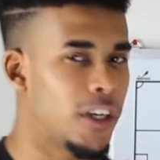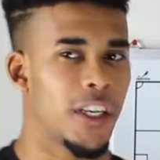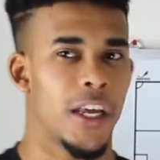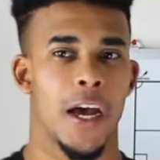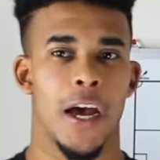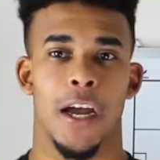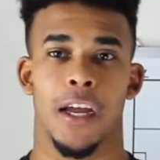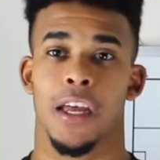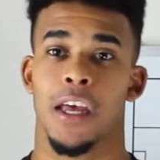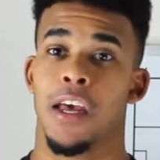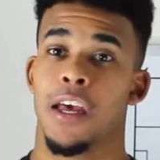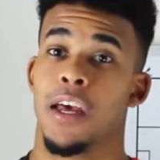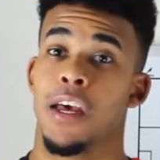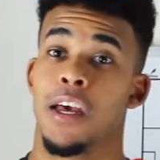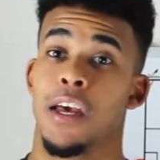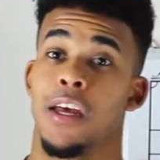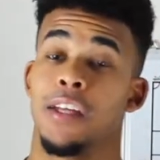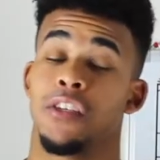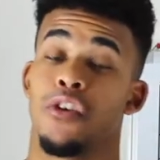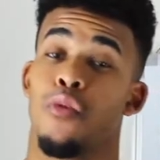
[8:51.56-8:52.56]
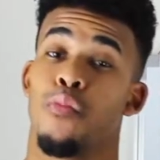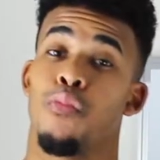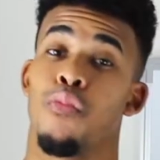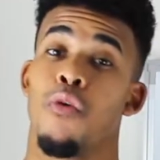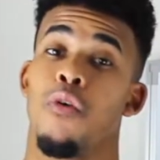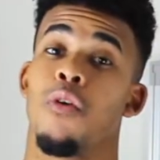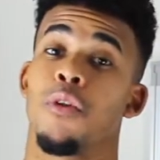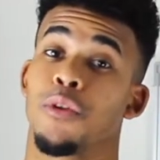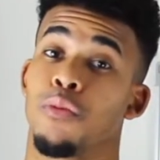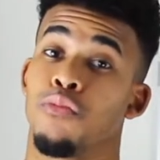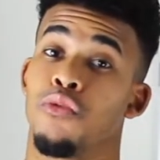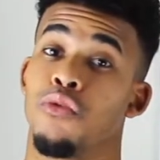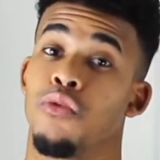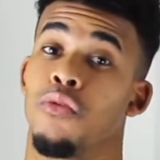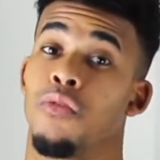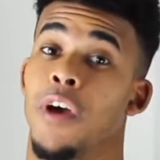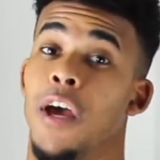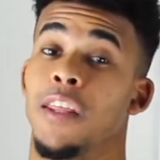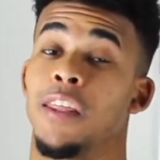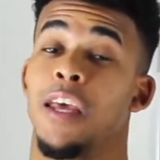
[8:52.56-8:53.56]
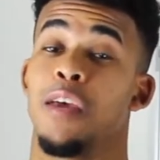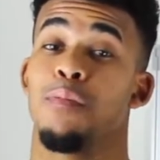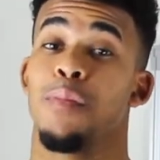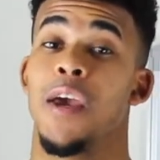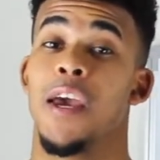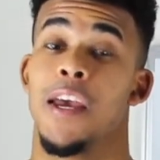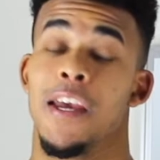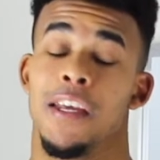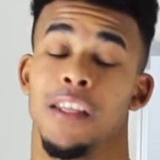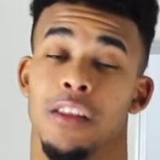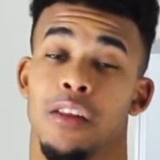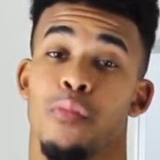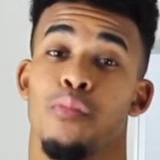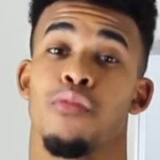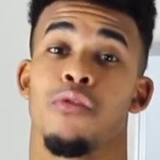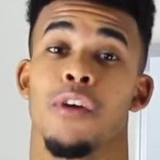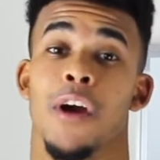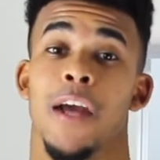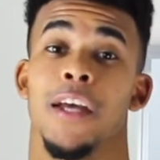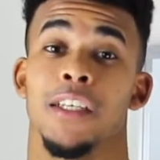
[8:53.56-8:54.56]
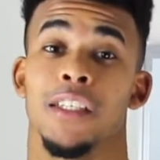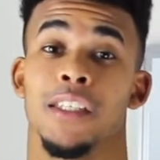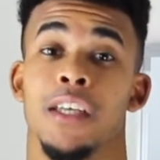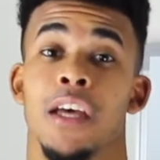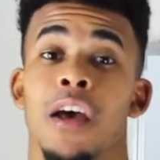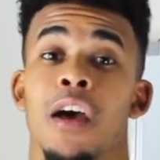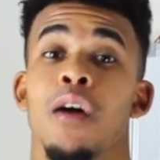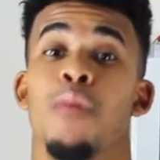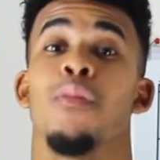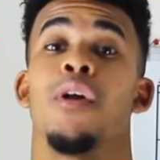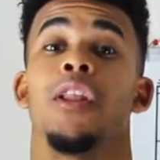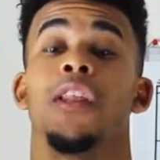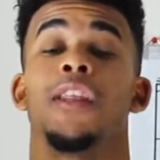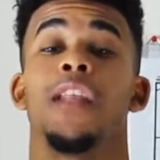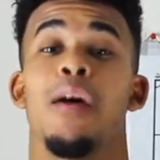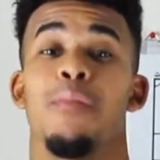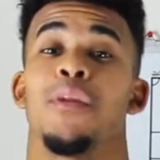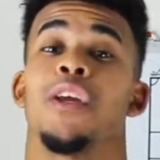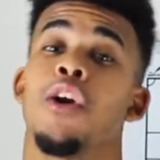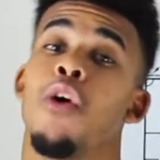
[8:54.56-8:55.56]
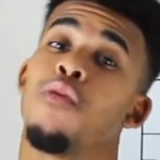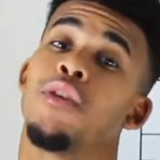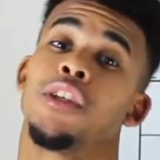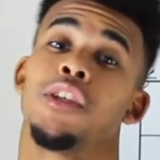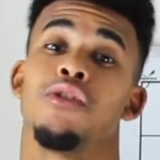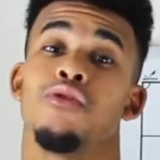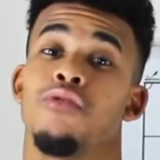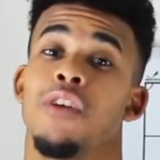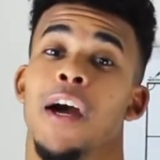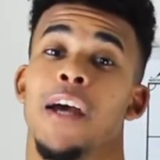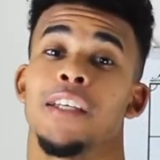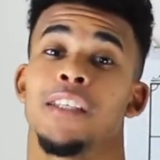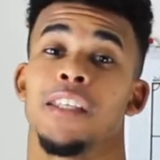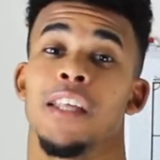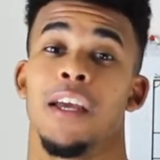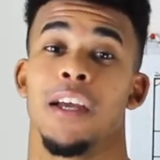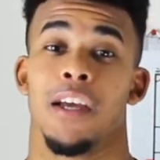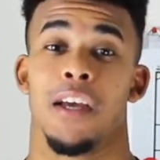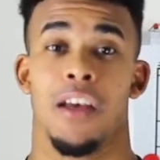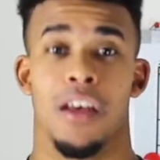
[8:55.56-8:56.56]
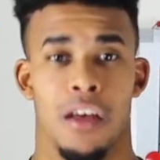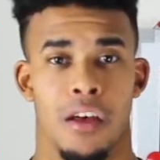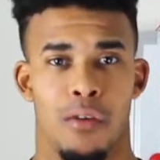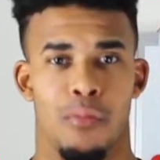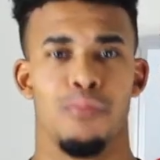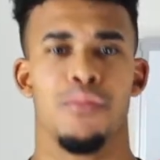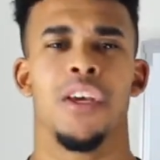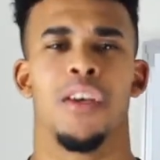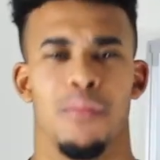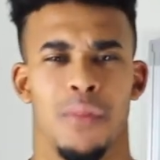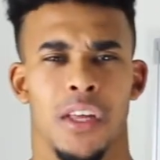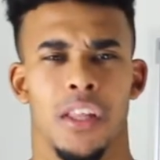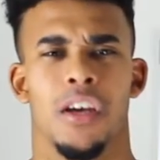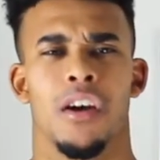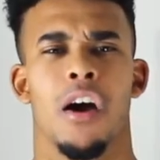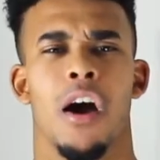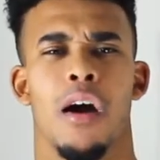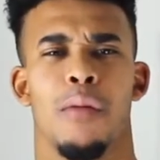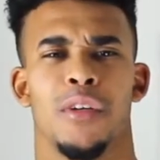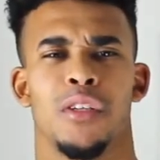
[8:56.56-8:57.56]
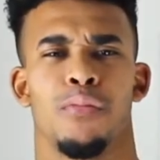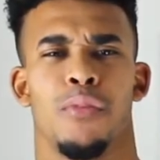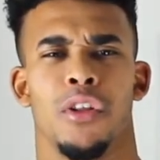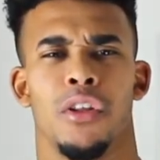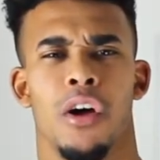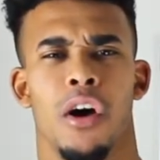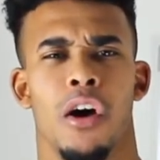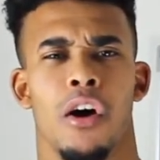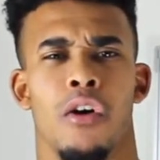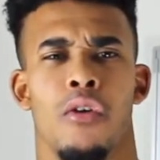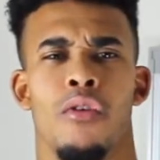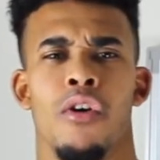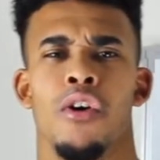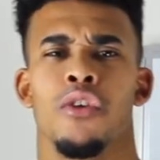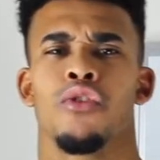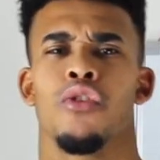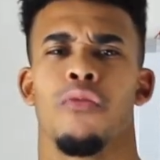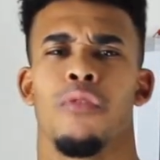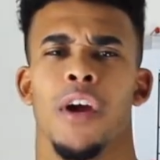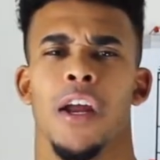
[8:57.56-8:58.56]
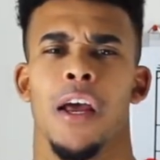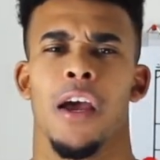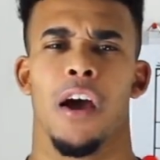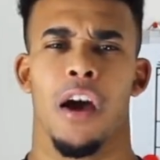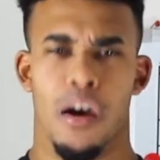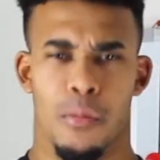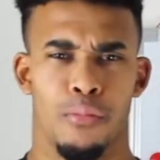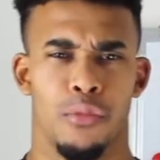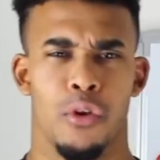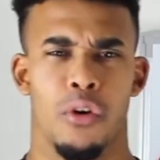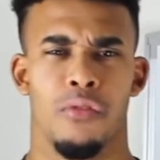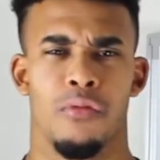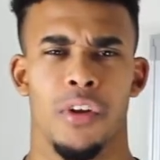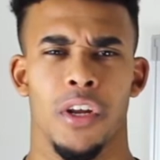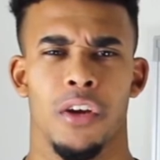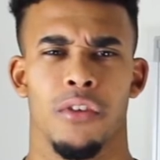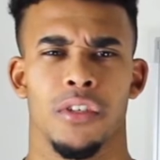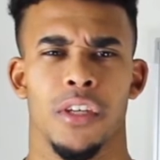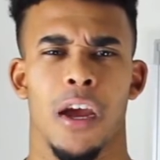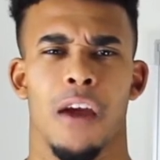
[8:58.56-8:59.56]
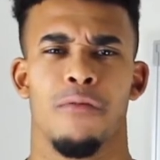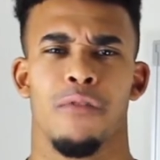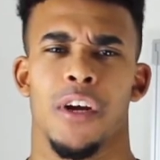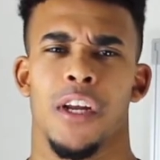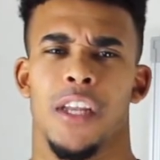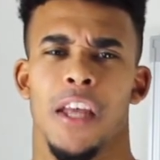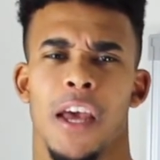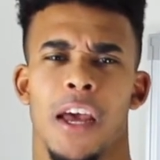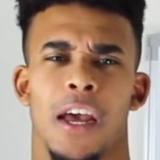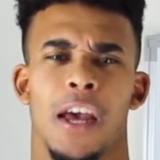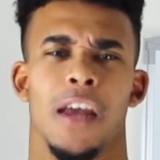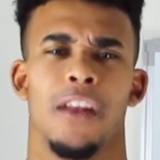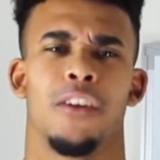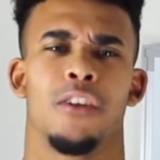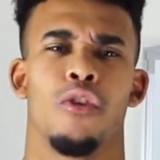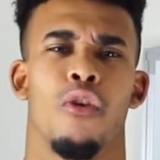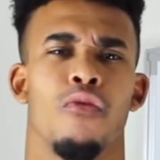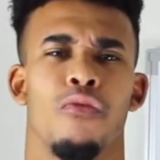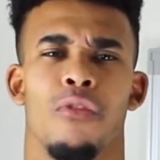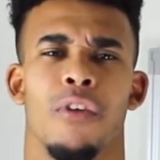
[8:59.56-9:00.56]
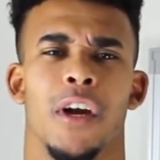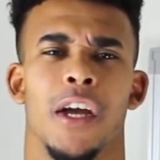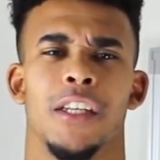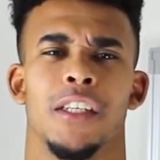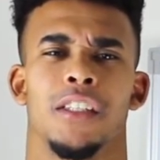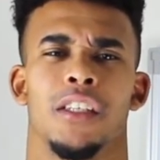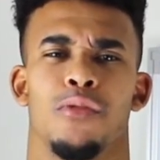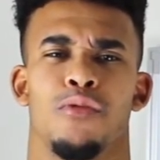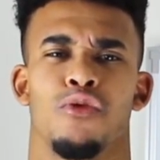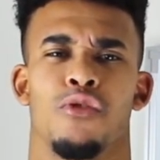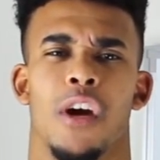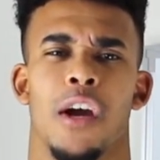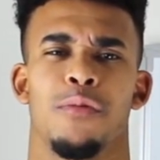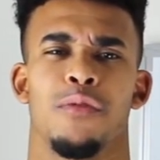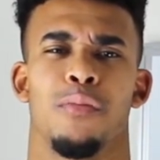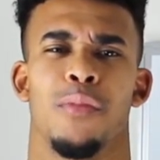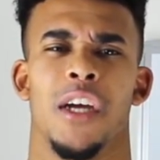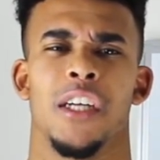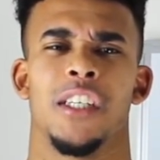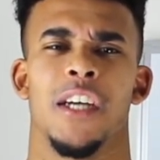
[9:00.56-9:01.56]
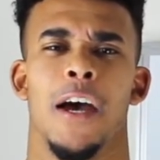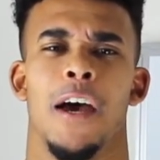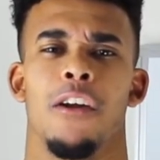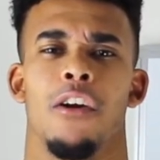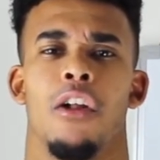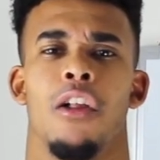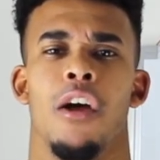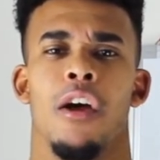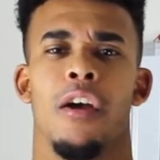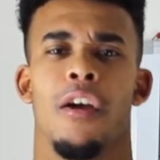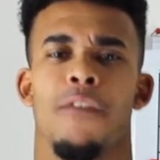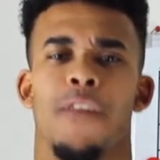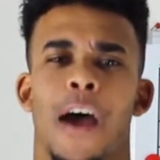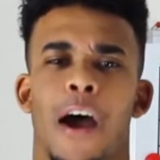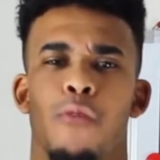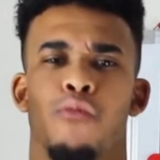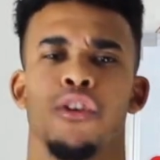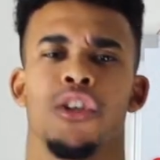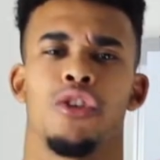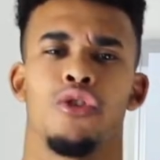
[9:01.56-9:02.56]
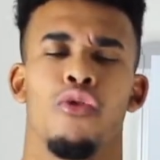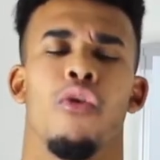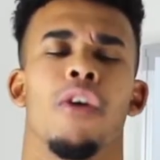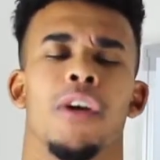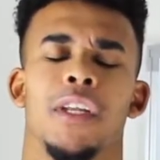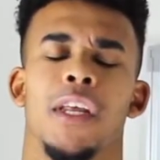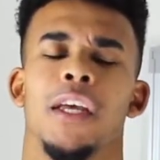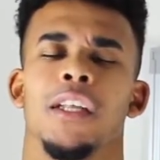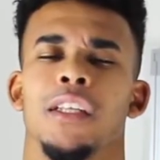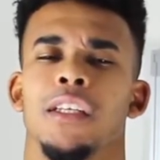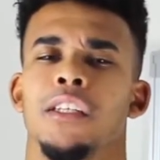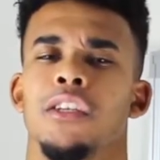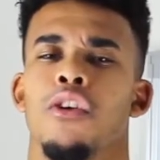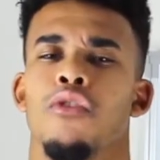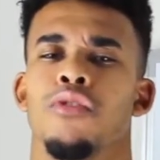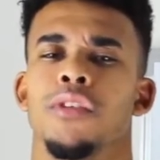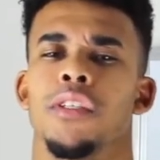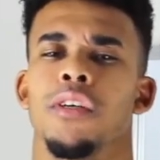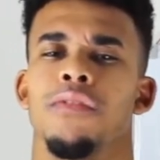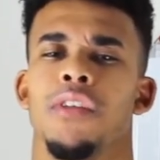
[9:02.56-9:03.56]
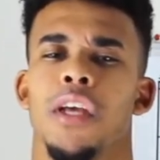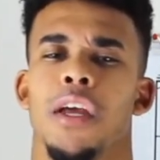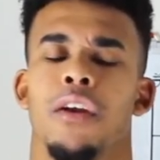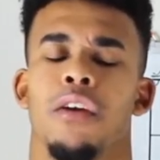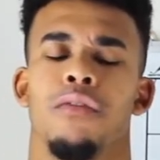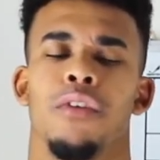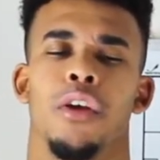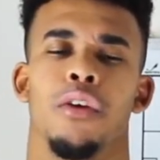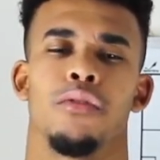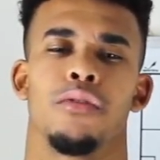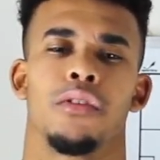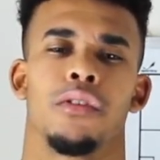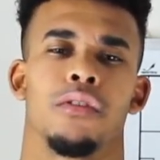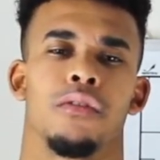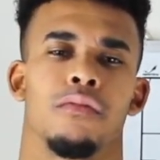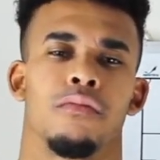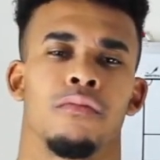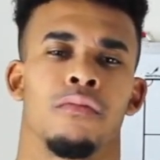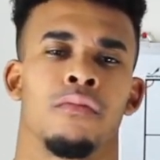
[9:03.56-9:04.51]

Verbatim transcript: attack, it's a bold move and they paid the price. But let me know what you guys think. Meet me in the comments below. Don't forget I upload videos every day and don't forget to subscribe to my channel. And that was your daily dose of the InnerViews.